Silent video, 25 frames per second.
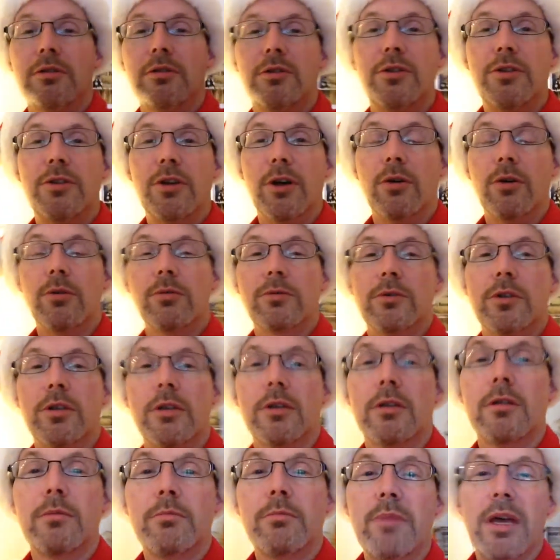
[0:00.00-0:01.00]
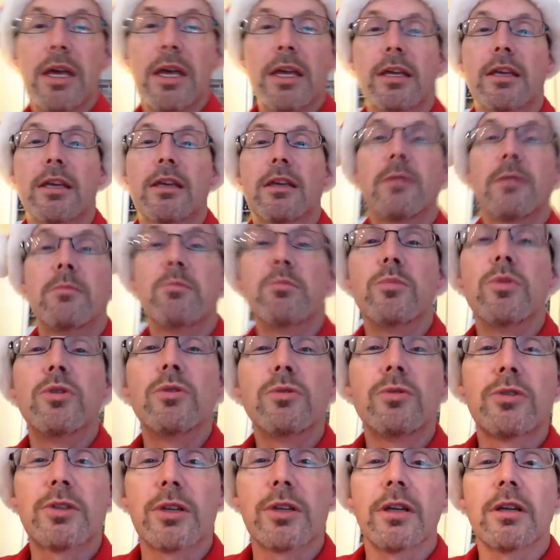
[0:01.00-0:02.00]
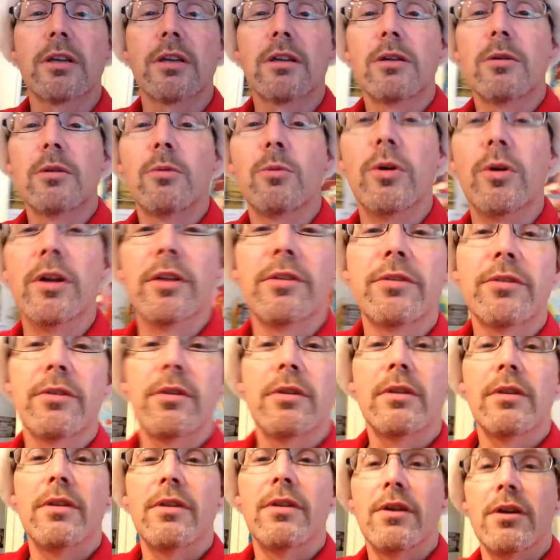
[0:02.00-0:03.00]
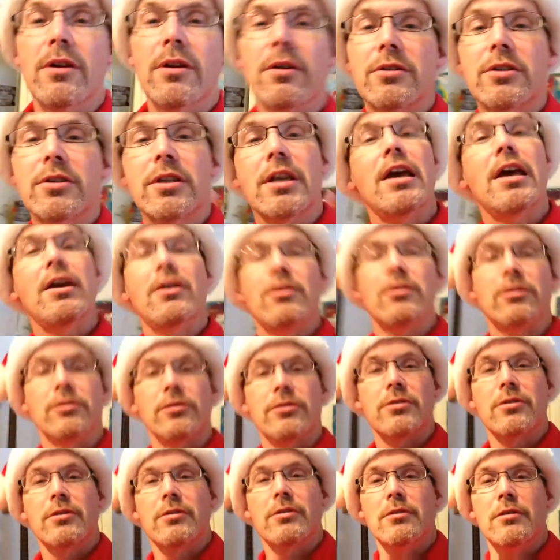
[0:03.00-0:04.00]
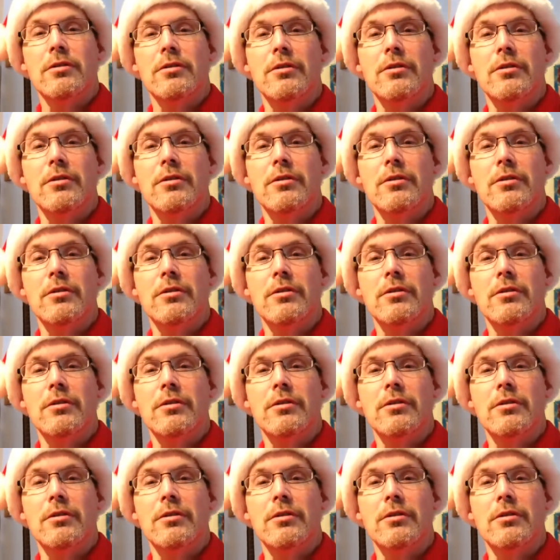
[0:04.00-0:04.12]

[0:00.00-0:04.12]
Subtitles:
don't make music with their scales.